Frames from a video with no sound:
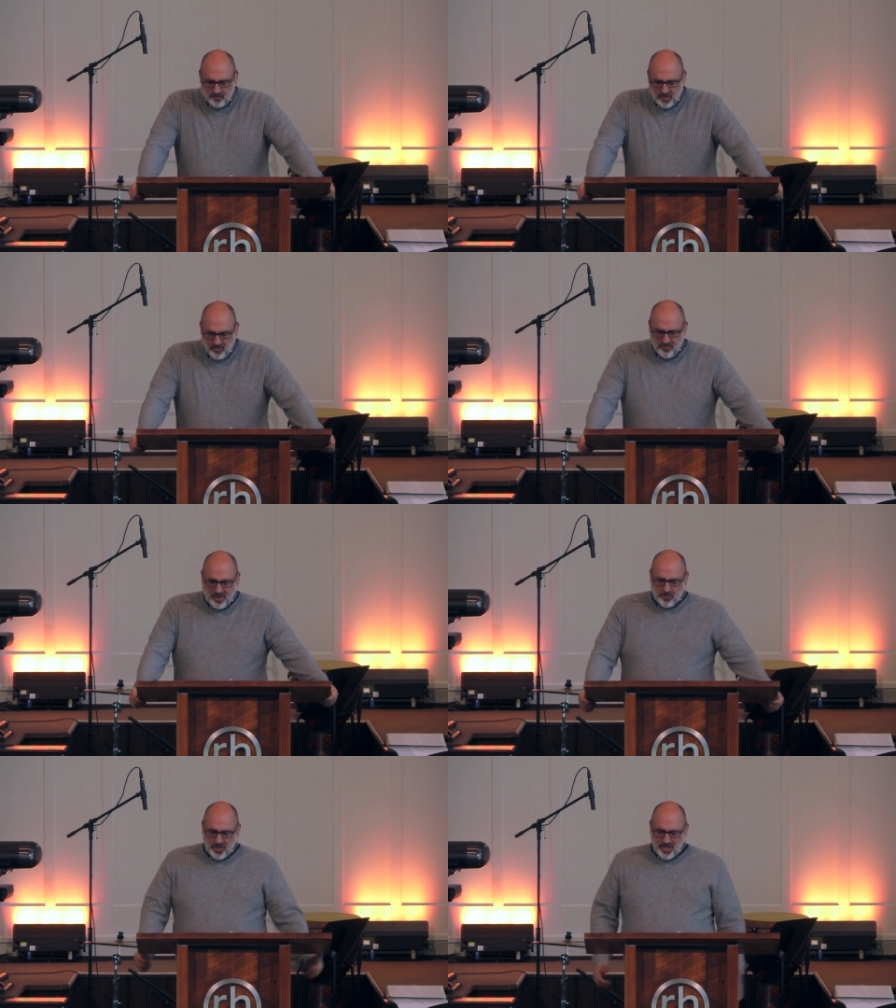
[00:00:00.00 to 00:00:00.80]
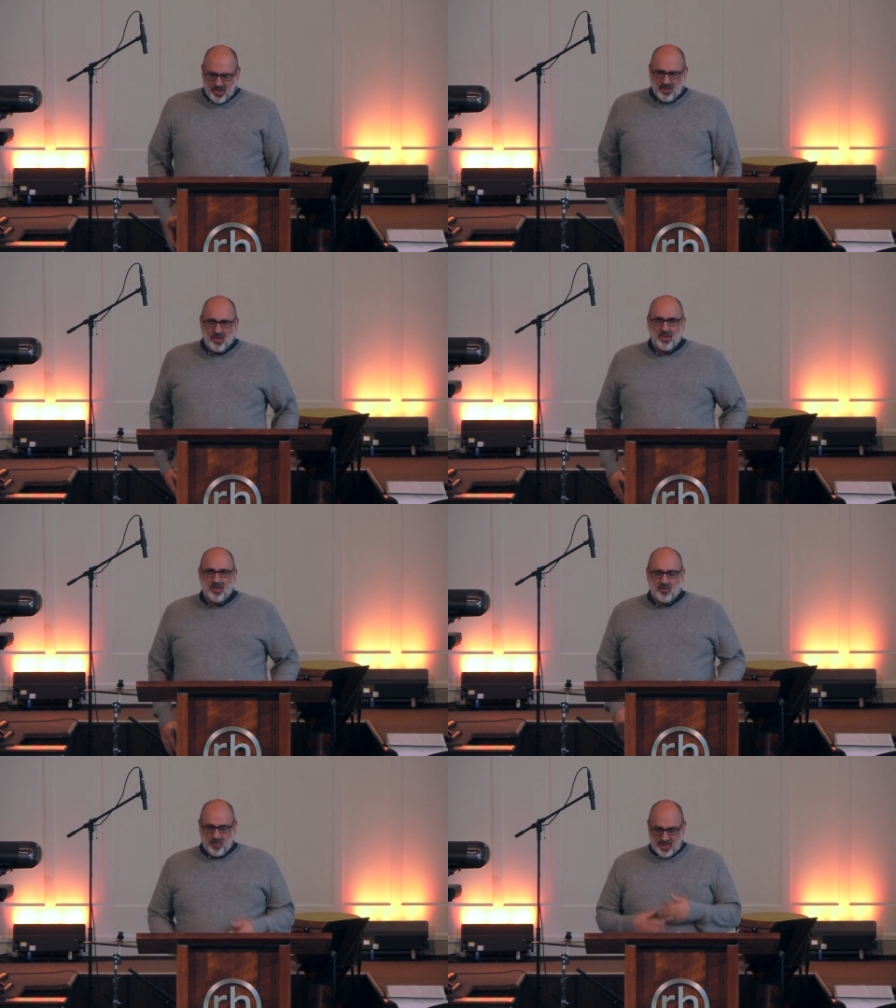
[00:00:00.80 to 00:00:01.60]
Father, we,
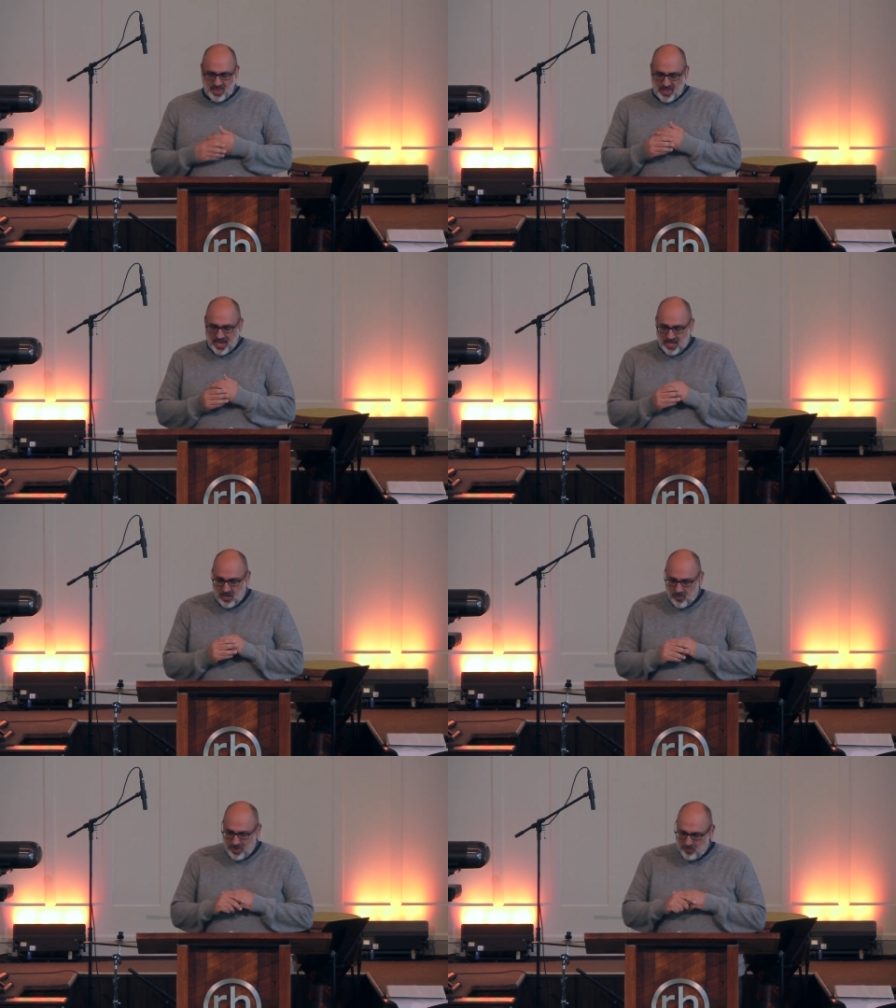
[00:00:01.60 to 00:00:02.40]
we thank you and